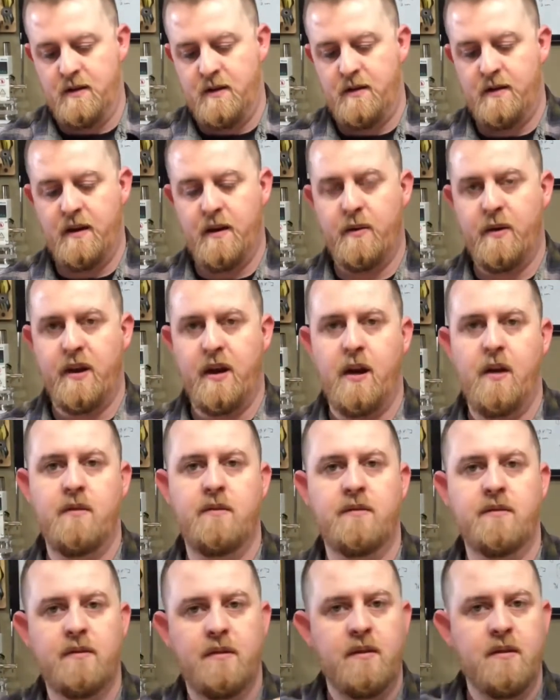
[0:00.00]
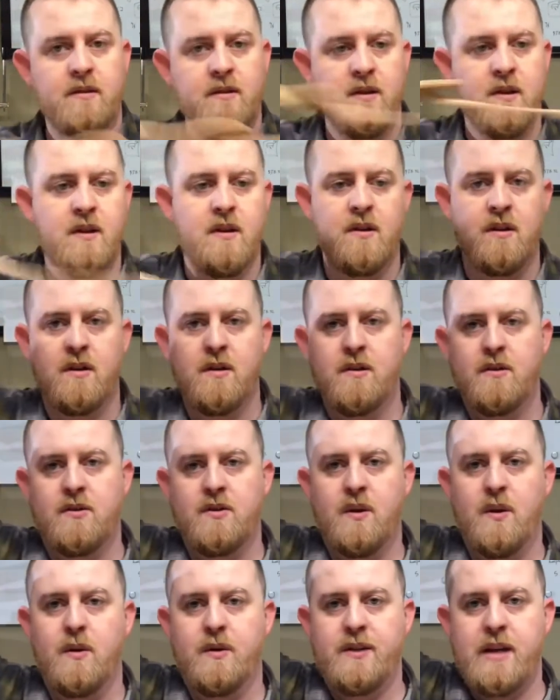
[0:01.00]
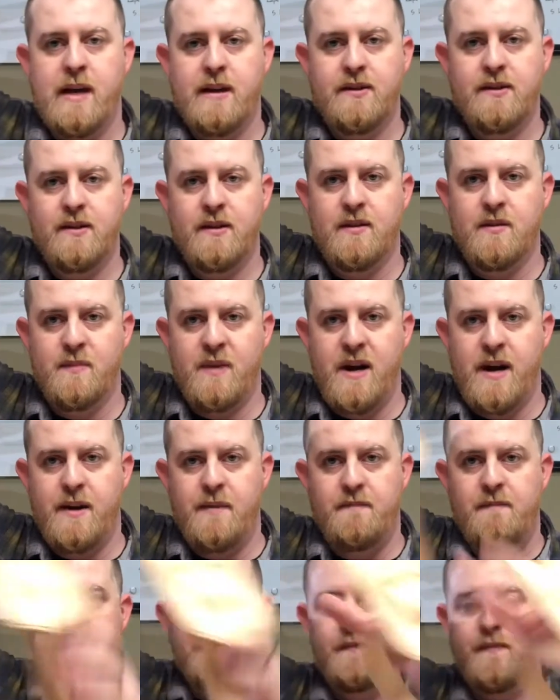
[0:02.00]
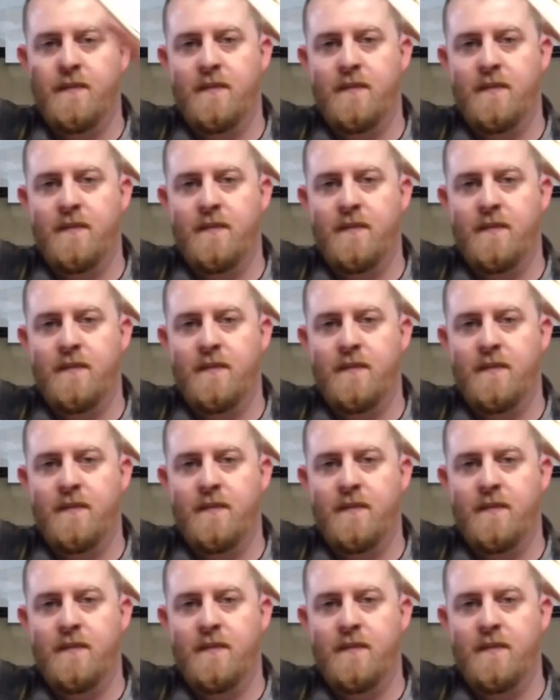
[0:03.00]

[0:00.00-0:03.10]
there we go. So attaches at the bottom,